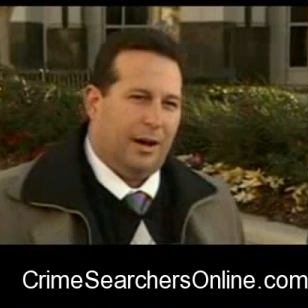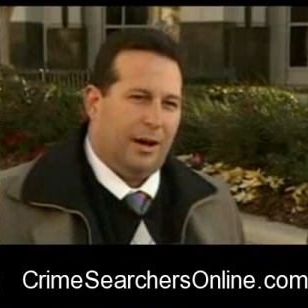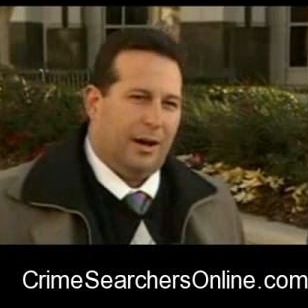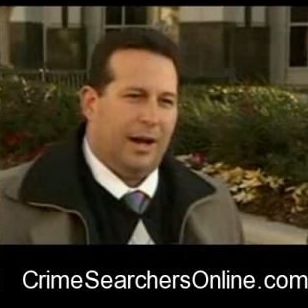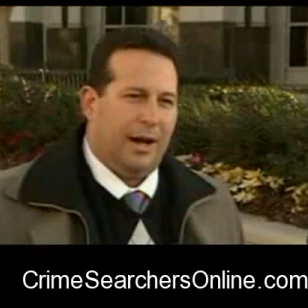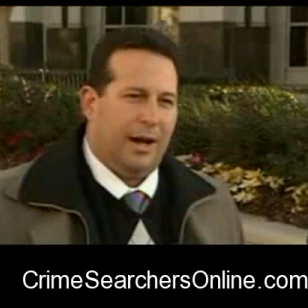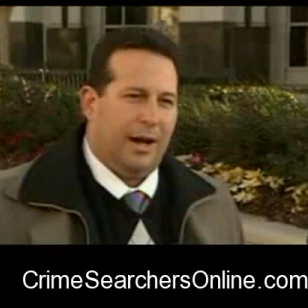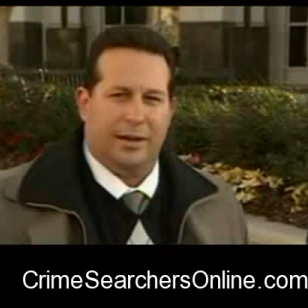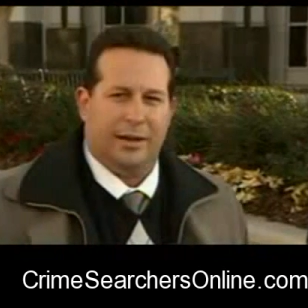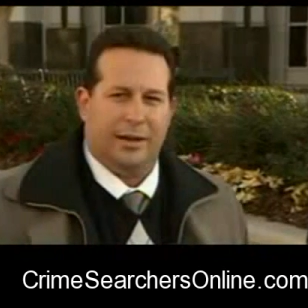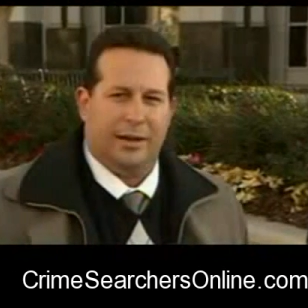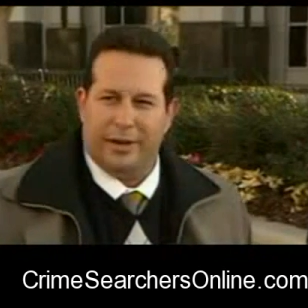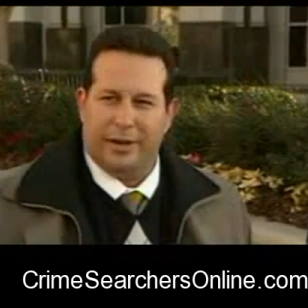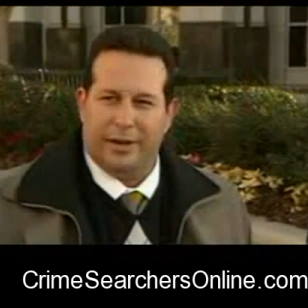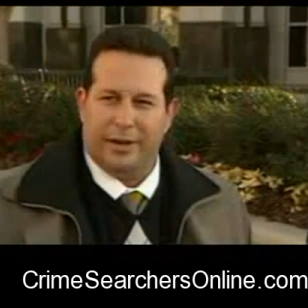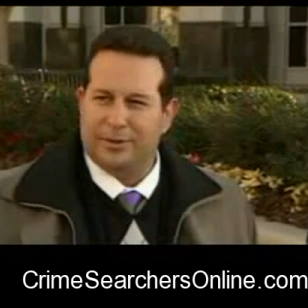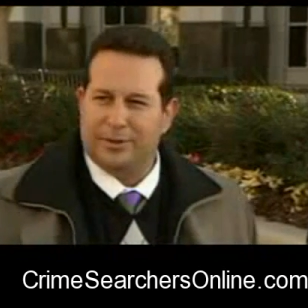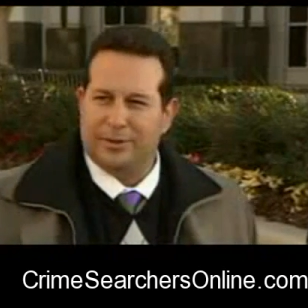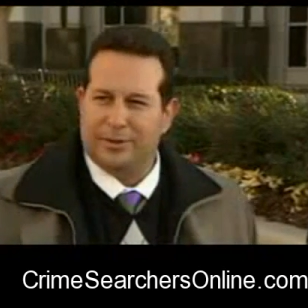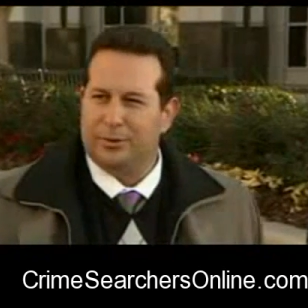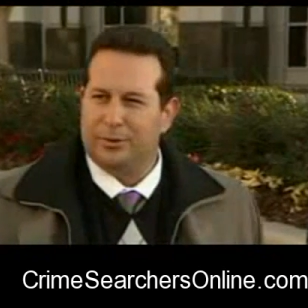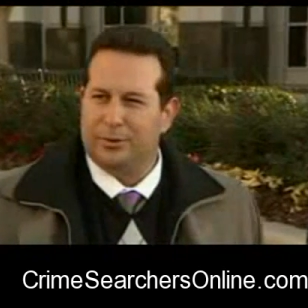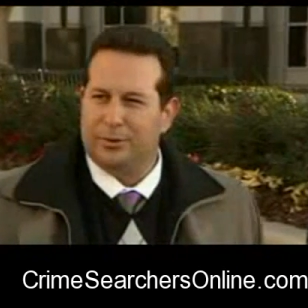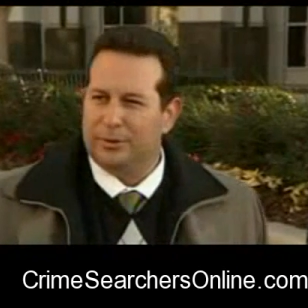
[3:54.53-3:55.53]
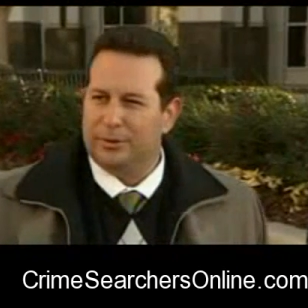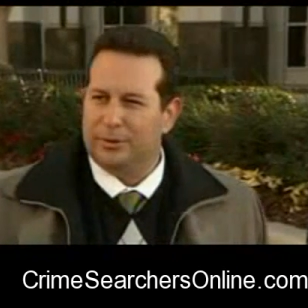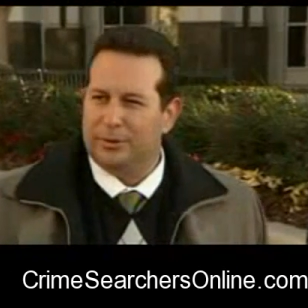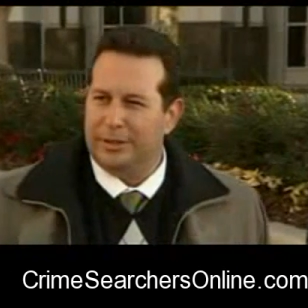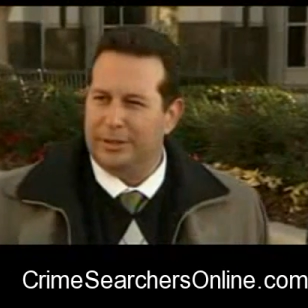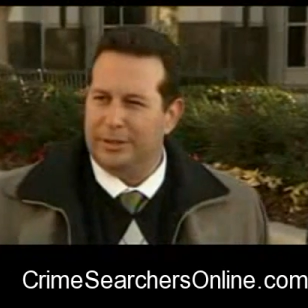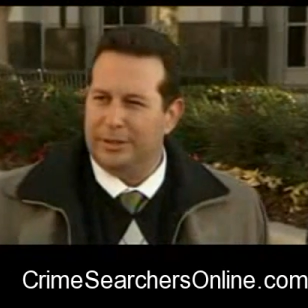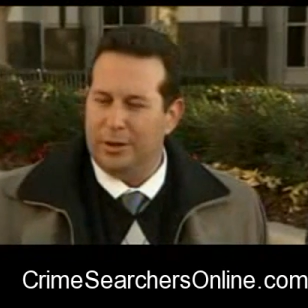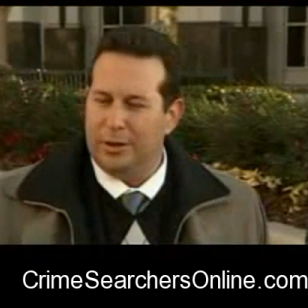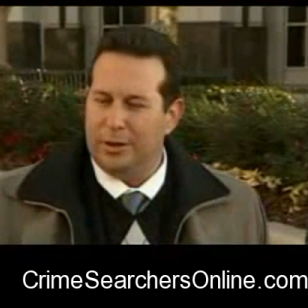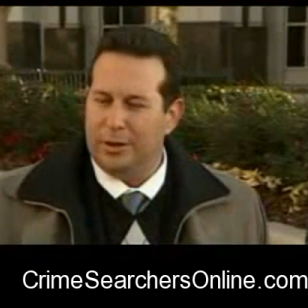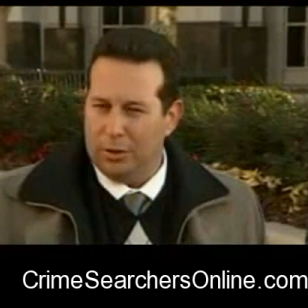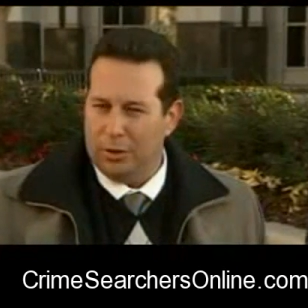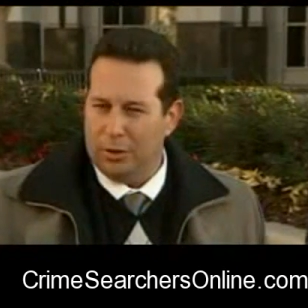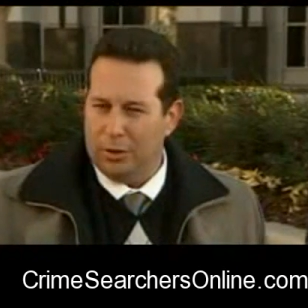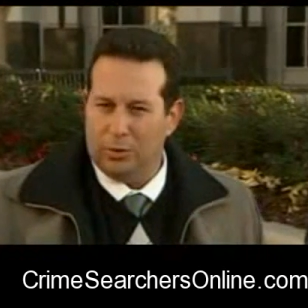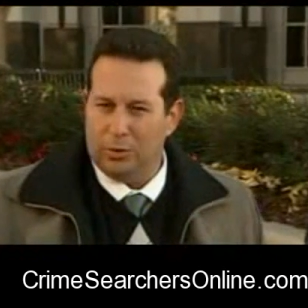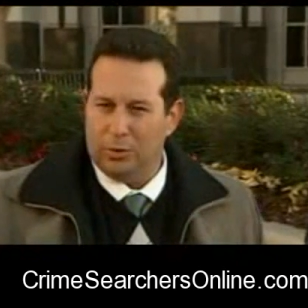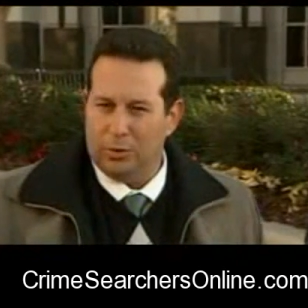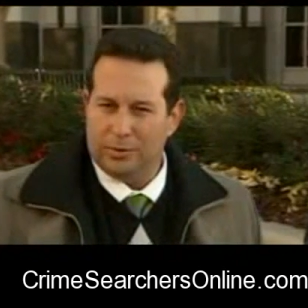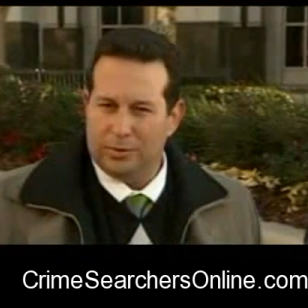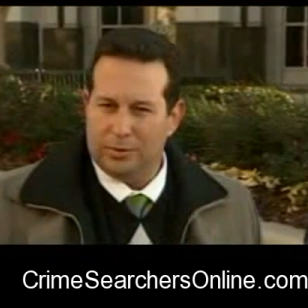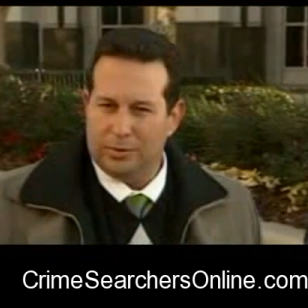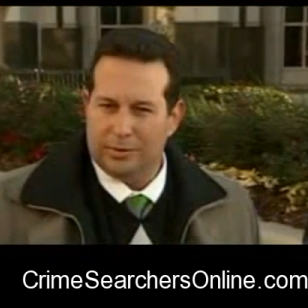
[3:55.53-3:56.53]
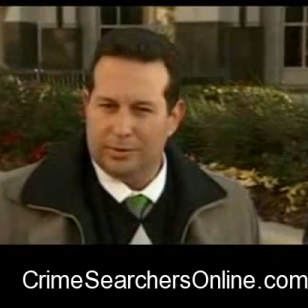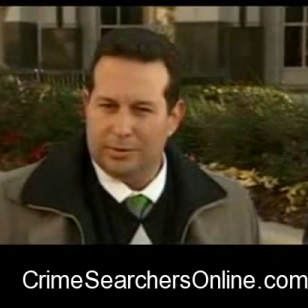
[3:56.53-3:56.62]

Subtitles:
I have absolutely no